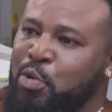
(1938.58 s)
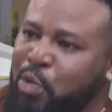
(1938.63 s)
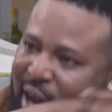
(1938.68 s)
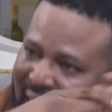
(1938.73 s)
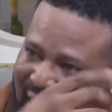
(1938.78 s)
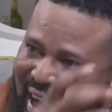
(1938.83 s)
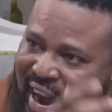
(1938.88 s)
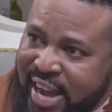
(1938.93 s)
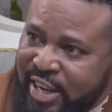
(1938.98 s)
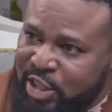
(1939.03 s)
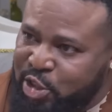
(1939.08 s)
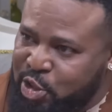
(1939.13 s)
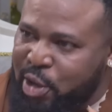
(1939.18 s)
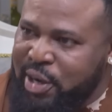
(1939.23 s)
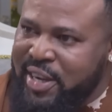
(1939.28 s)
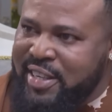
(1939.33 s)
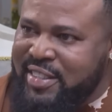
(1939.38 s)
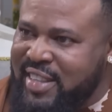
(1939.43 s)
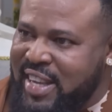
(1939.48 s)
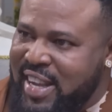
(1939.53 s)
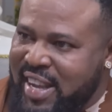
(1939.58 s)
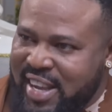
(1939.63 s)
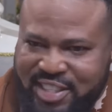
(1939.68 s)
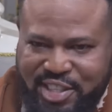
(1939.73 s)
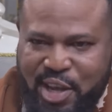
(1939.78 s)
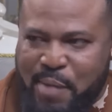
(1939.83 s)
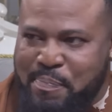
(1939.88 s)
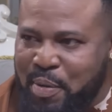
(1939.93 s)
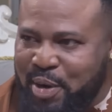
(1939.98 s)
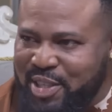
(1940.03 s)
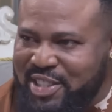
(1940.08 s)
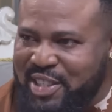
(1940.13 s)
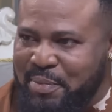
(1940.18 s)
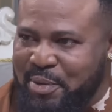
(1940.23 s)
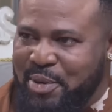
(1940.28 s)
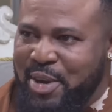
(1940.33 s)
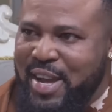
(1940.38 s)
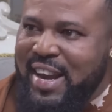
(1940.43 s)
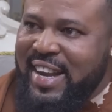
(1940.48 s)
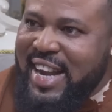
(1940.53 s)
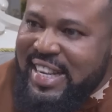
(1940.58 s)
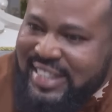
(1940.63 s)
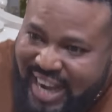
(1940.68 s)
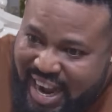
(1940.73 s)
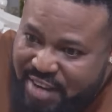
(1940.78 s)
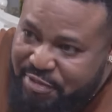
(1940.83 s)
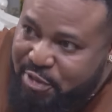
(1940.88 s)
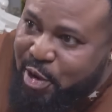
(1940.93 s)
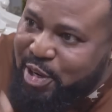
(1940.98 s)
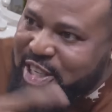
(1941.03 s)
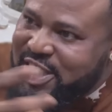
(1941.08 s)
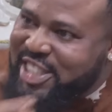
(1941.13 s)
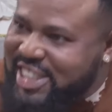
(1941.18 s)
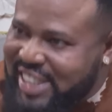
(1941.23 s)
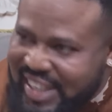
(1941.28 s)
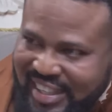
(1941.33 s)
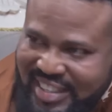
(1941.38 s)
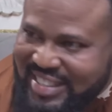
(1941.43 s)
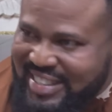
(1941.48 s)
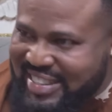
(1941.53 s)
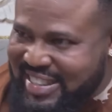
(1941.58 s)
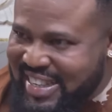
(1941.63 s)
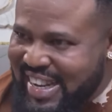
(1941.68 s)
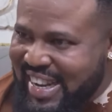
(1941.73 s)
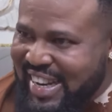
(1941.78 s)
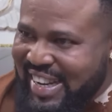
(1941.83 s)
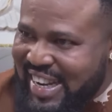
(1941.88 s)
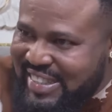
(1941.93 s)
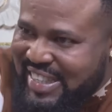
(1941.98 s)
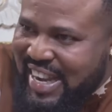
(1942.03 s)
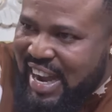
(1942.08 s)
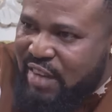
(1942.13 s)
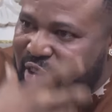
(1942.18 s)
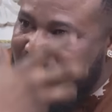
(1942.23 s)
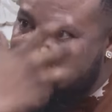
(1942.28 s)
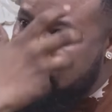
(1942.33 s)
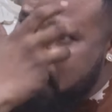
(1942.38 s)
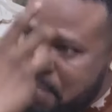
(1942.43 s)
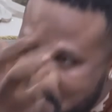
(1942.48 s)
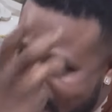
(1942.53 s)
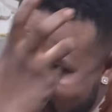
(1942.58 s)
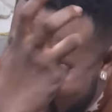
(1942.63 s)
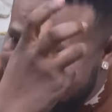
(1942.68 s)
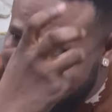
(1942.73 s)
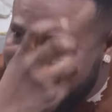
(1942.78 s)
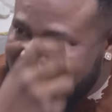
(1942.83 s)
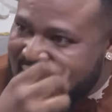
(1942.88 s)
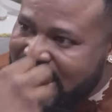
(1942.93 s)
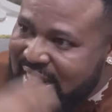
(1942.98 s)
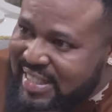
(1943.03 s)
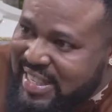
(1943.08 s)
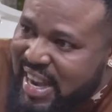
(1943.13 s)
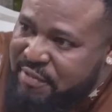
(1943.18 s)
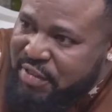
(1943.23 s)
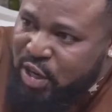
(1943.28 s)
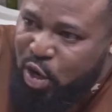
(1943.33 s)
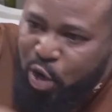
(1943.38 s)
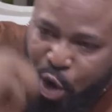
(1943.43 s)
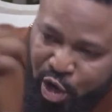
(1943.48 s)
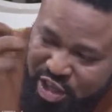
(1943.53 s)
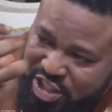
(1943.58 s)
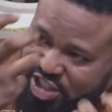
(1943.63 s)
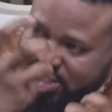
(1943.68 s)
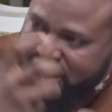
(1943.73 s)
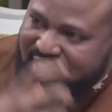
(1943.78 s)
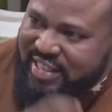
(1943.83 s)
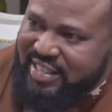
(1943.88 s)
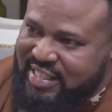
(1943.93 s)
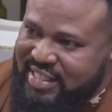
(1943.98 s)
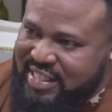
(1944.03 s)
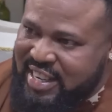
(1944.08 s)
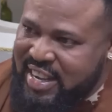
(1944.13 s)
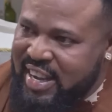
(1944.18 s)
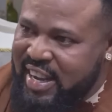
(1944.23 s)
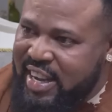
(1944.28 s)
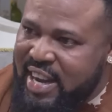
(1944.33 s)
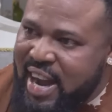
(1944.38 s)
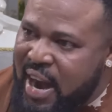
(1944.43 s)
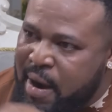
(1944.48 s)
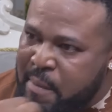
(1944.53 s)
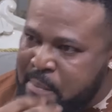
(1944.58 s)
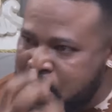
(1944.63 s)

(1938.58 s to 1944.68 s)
look her enjoy it. It's not possible. Let's have conscience. Let's have our mind. Let's have the conscience in our